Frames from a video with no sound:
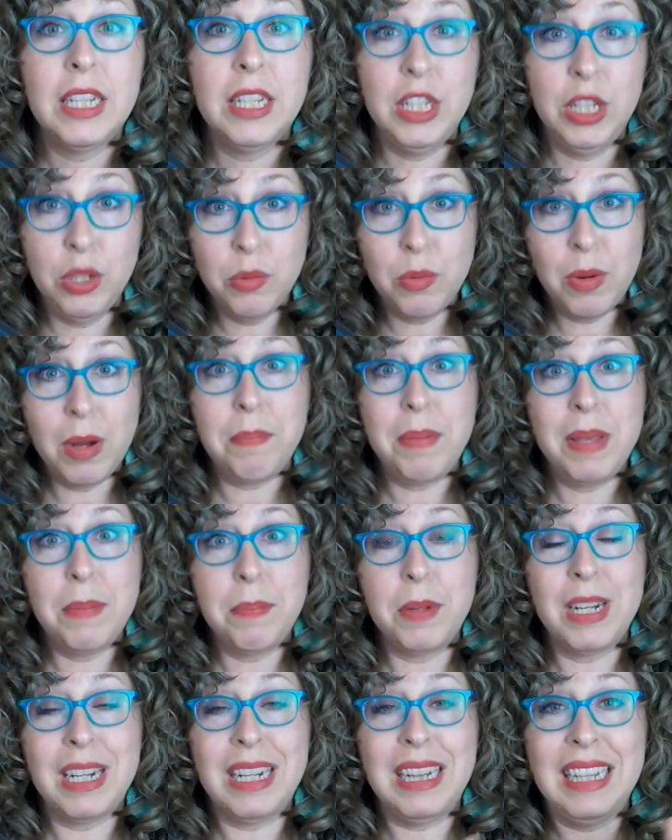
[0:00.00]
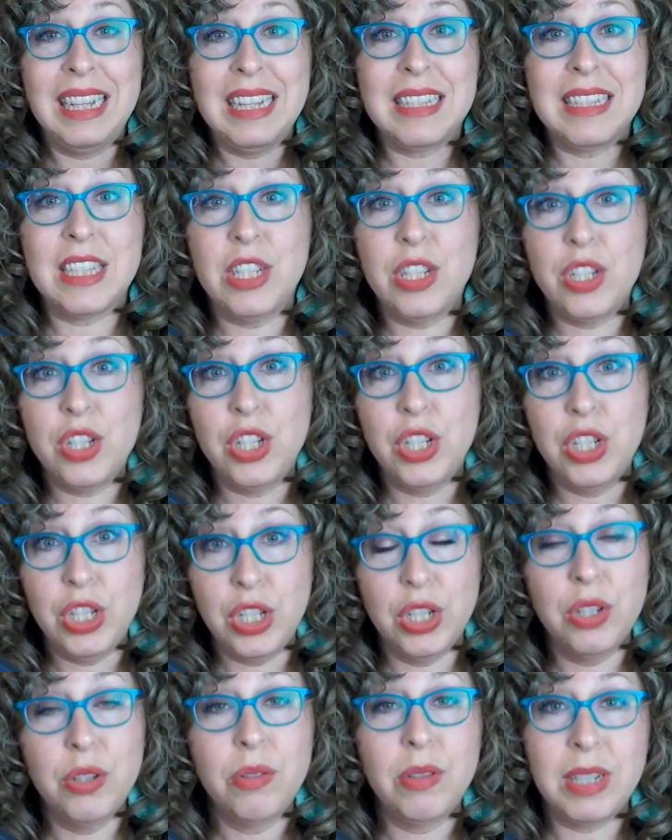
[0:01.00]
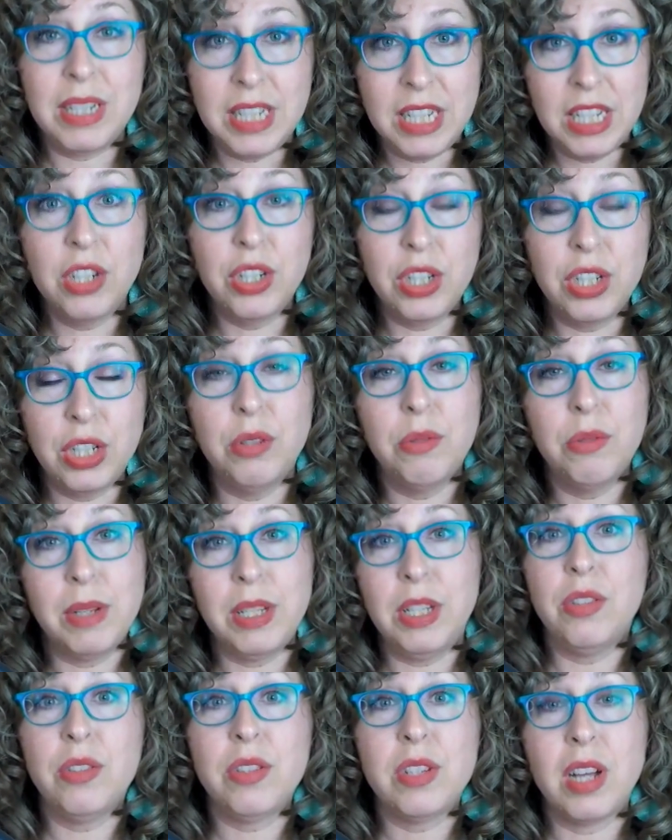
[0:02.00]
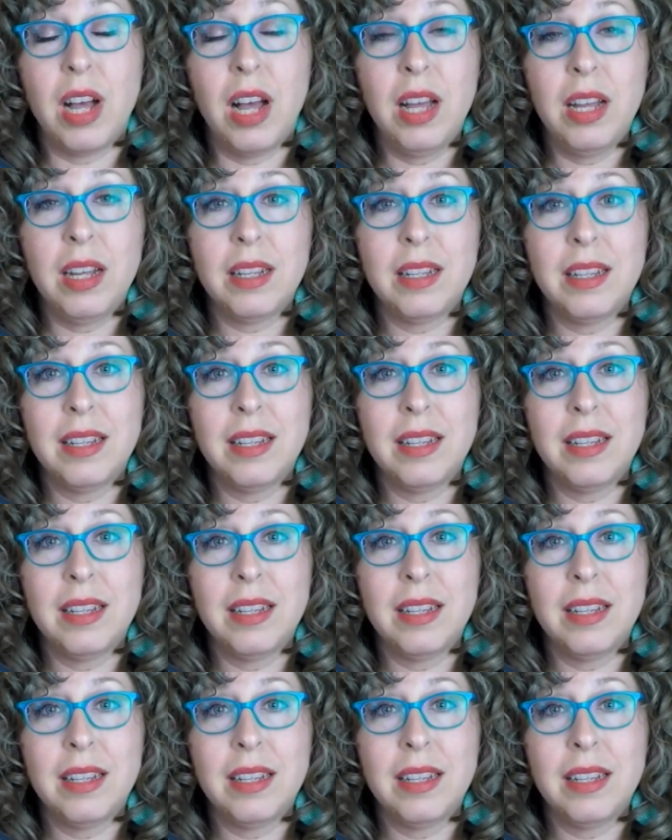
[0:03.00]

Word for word: You want people to listen to you and hear you when you talk,